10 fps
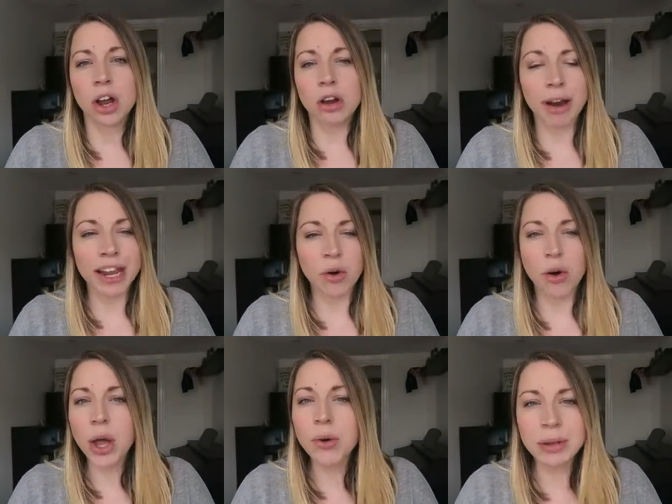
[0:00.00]
Create your
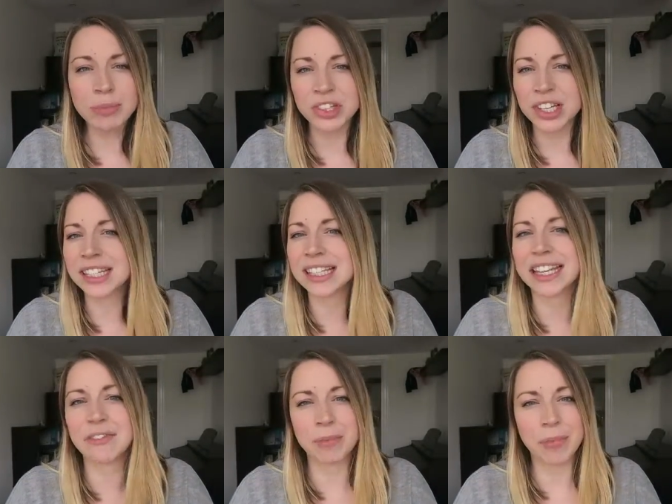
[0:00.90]
own images
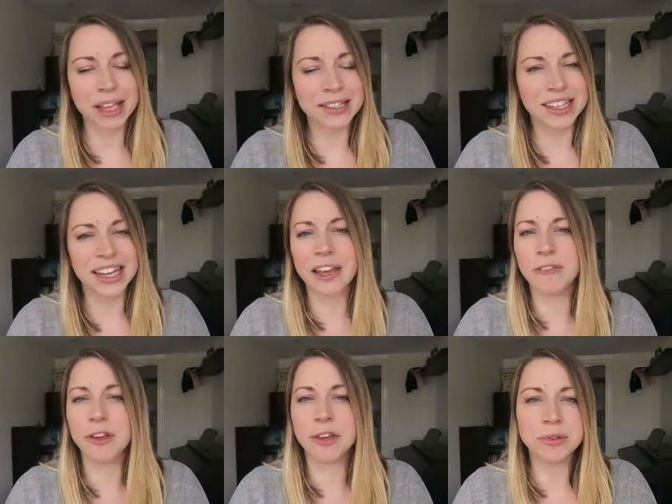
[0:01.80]
is even better.
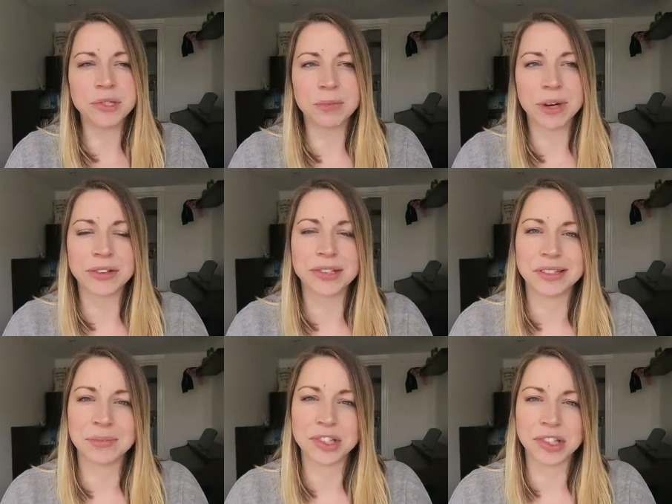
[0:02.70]
If you use someone
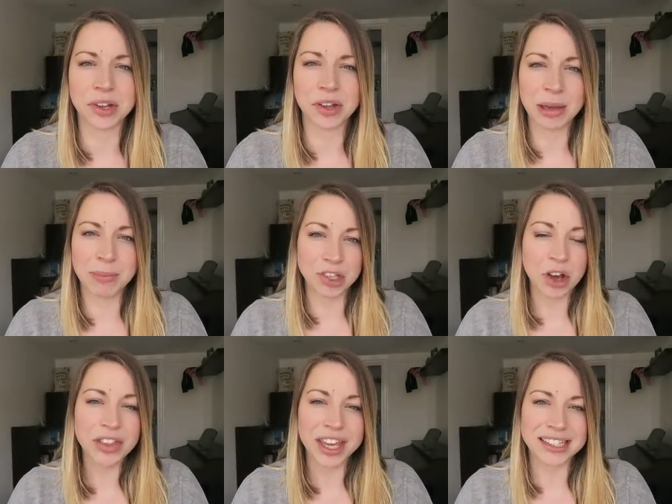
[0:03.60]
else's image
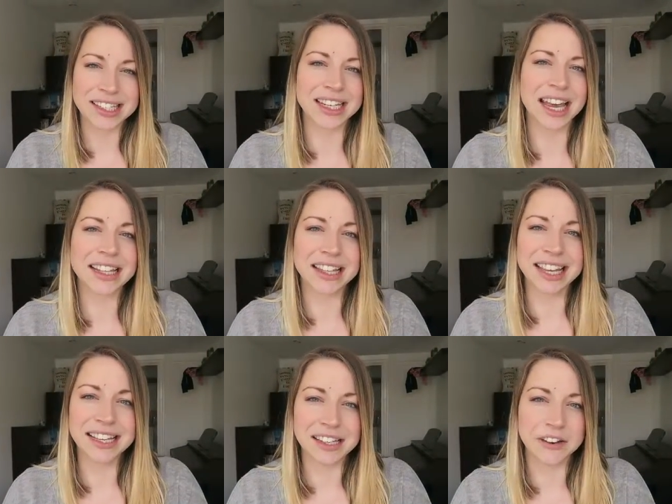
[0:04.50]
on the internet
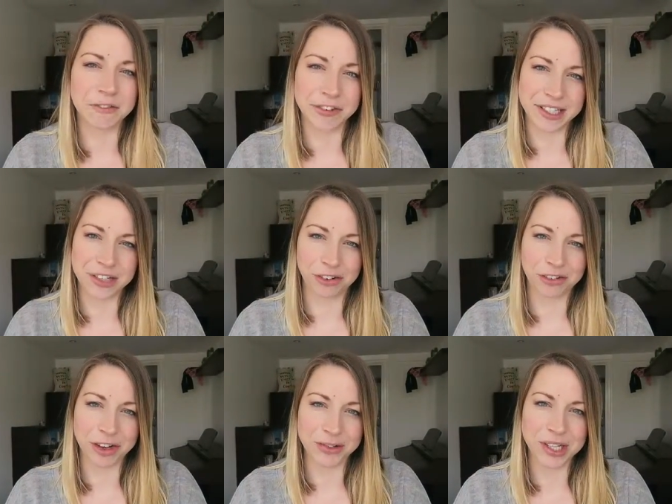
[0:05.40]
that isn't a free stock
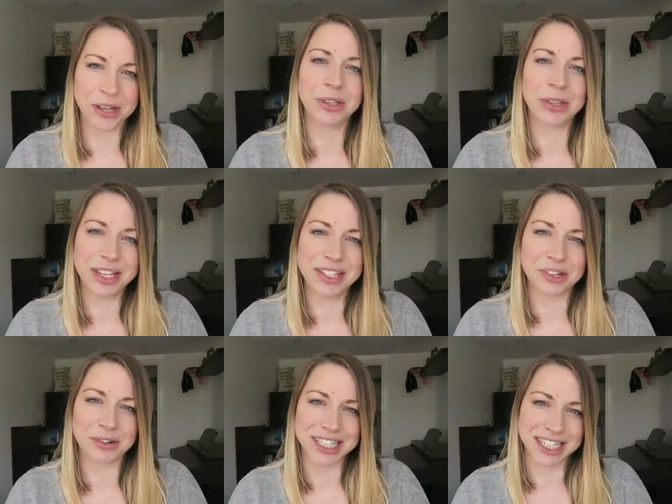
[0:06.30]
photo, you need
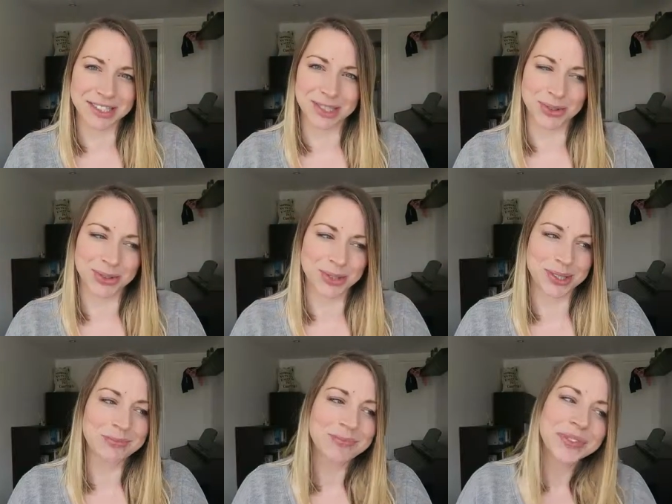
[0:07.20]
to credit the
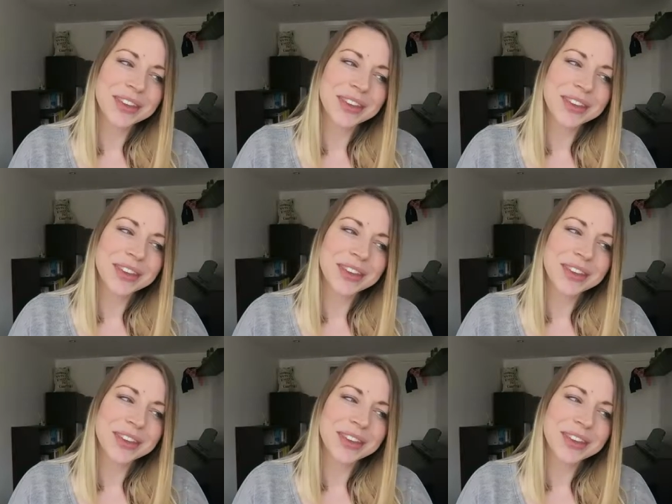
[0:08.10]
source.